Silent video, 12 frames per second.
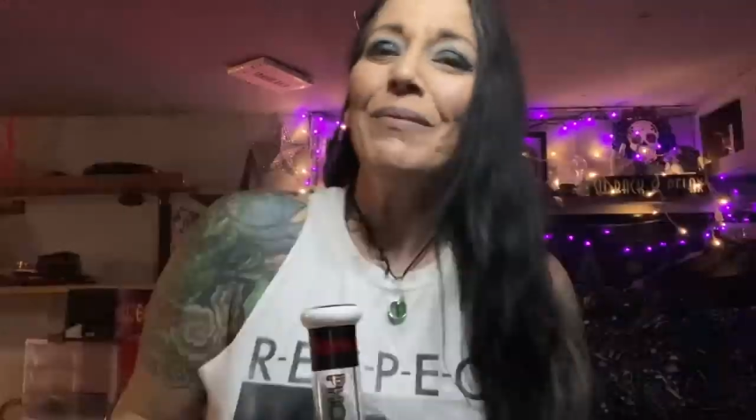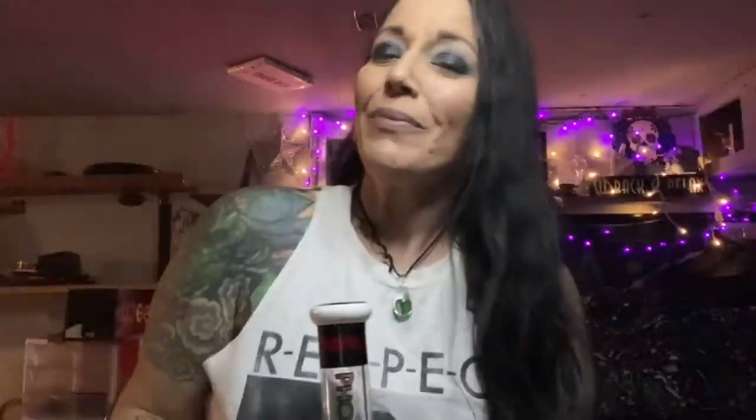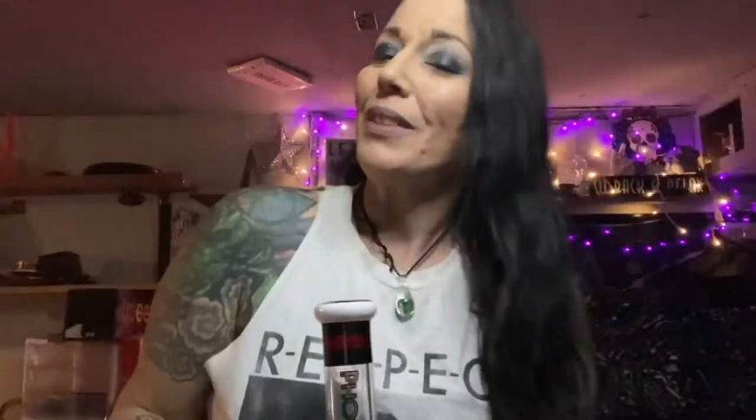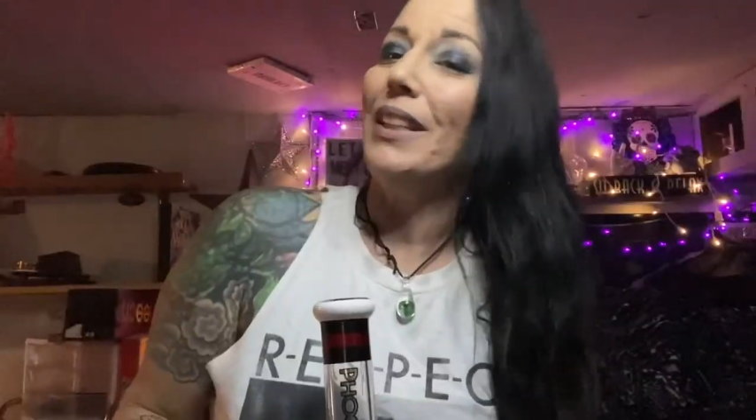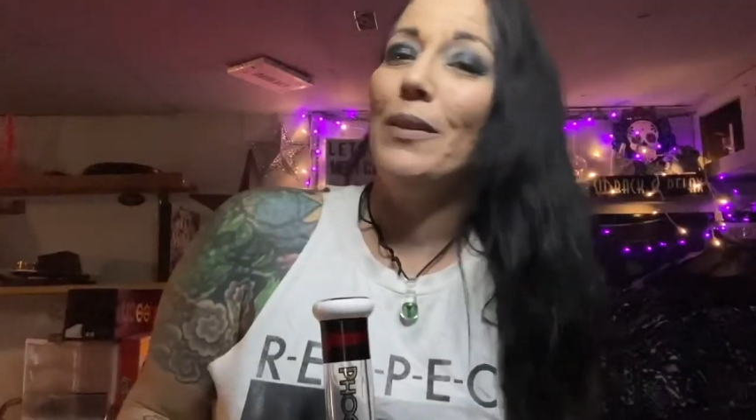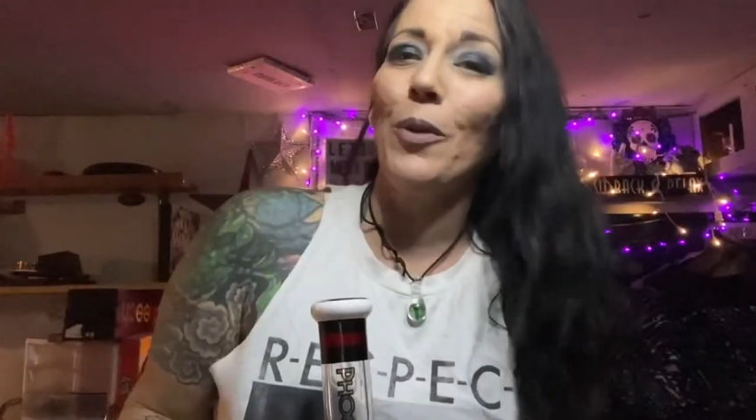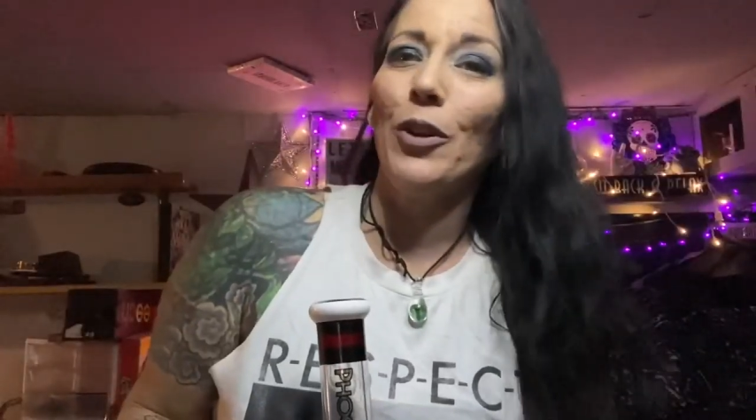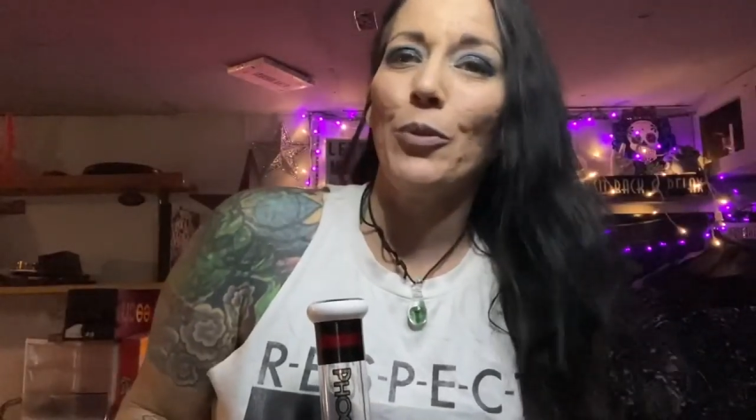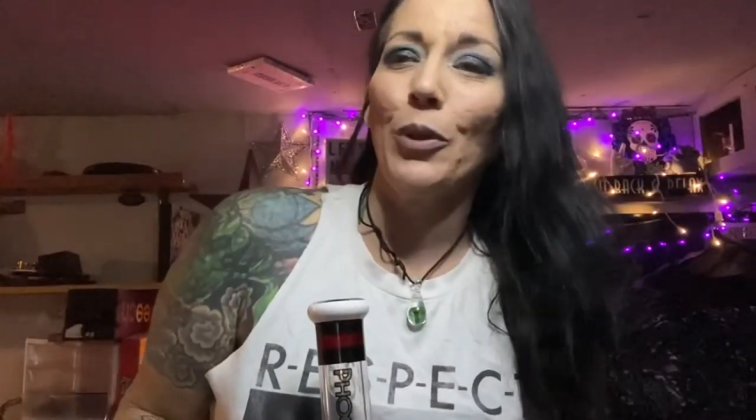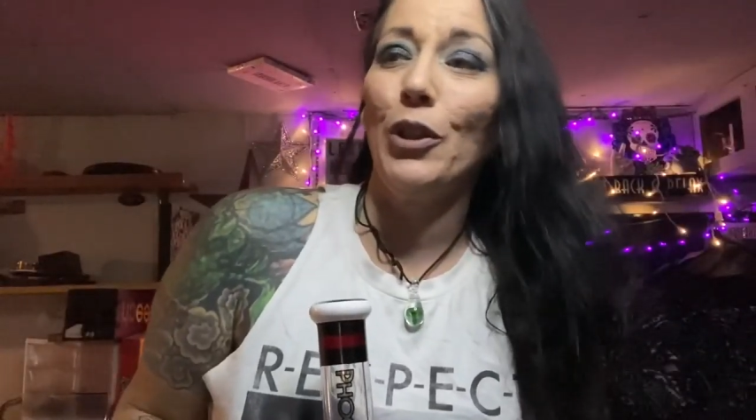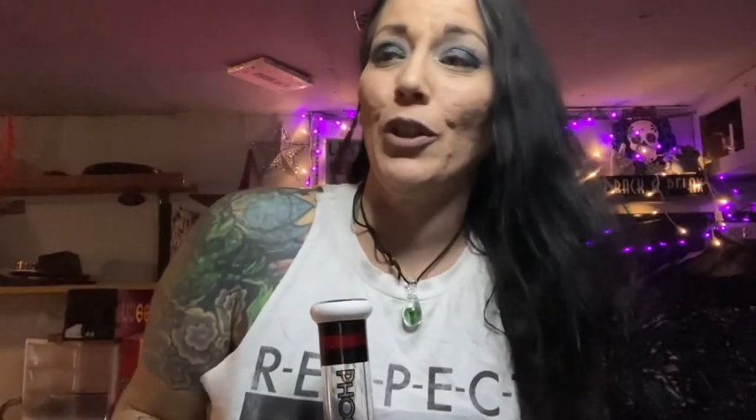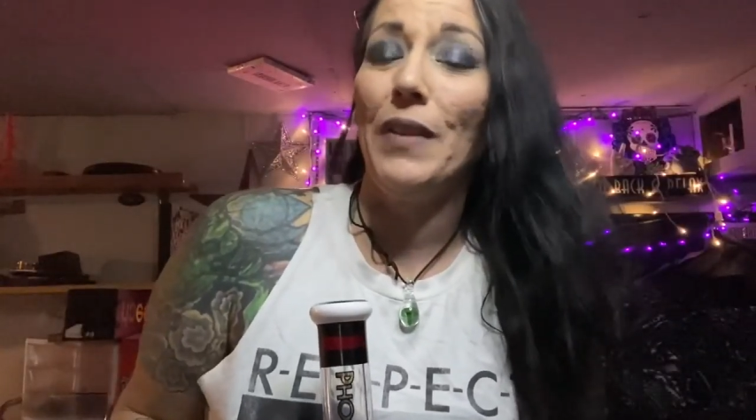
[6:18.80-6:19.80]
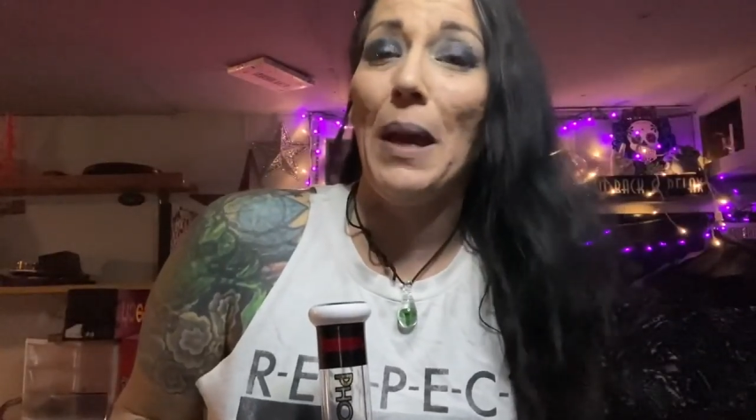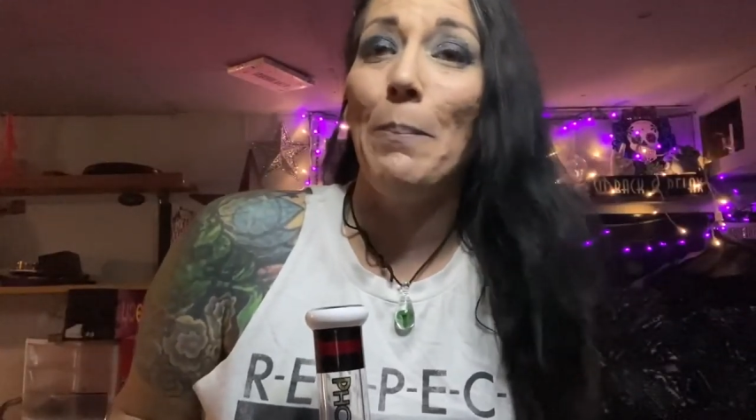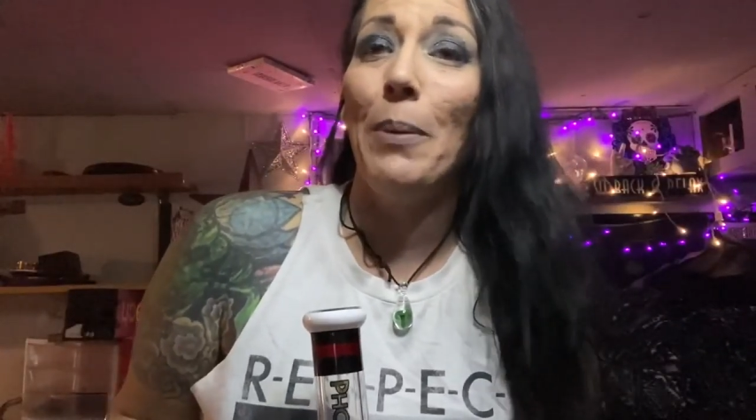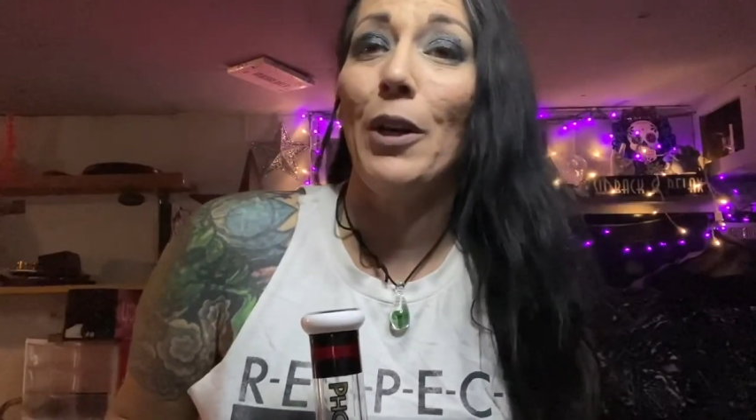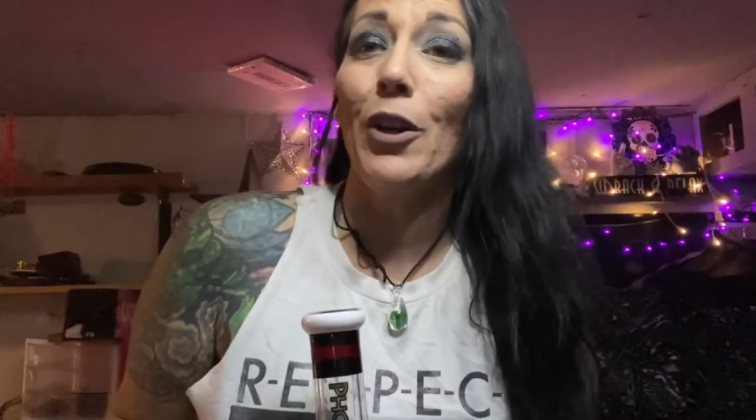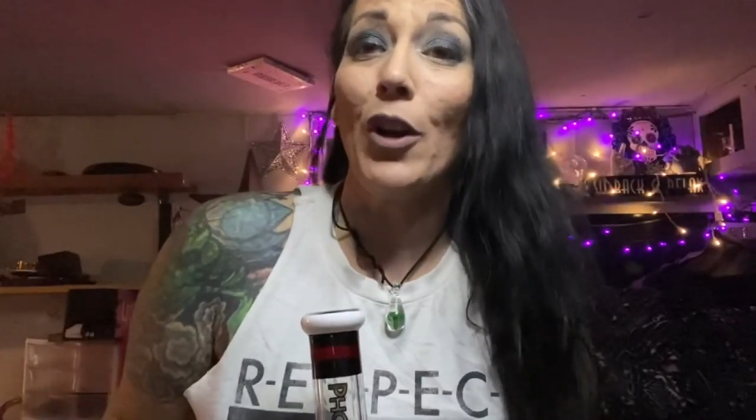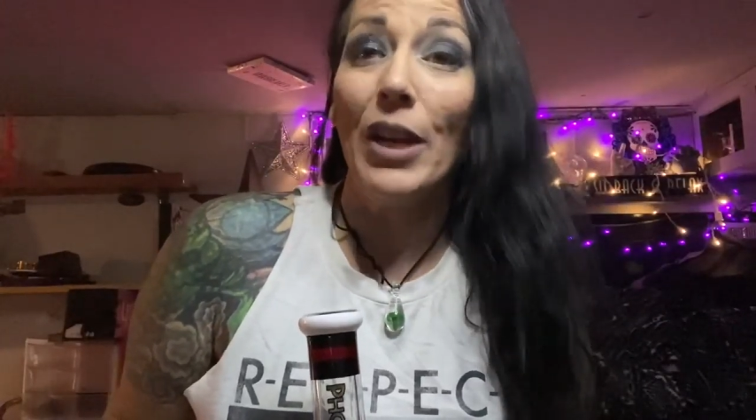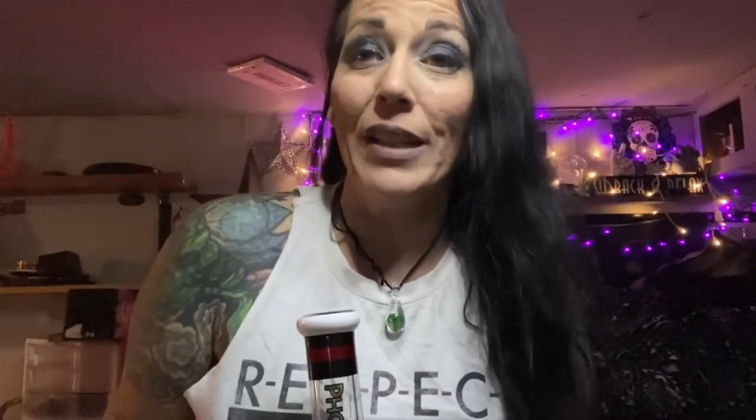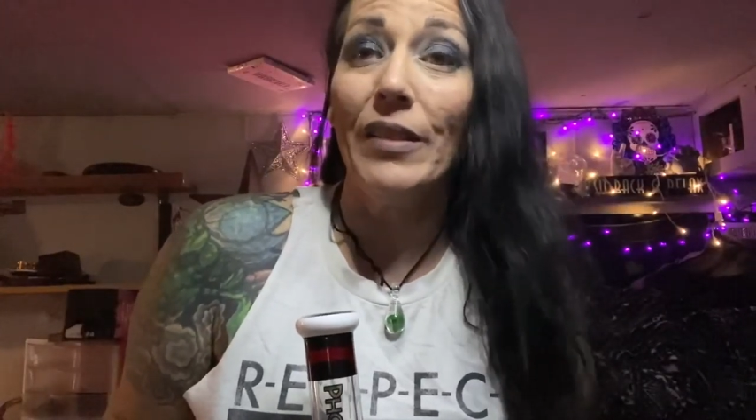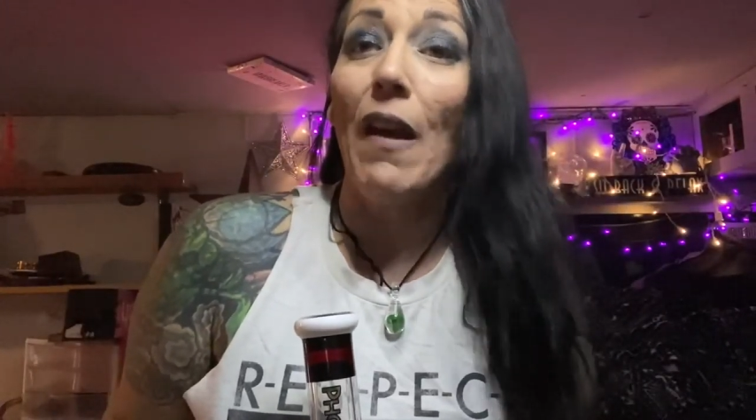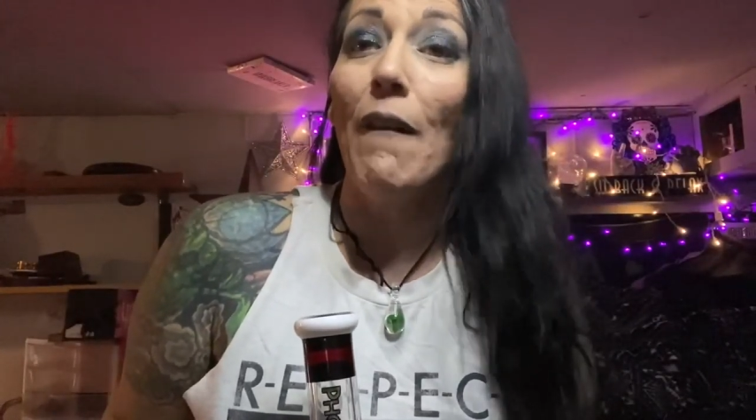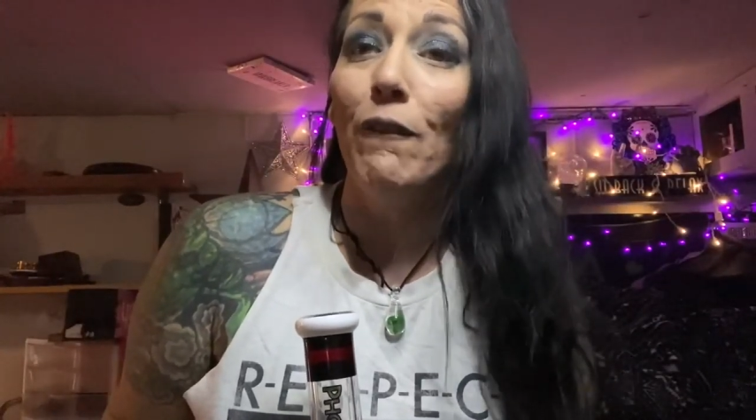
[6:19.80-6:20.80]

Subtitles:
It worked really good, and that butter is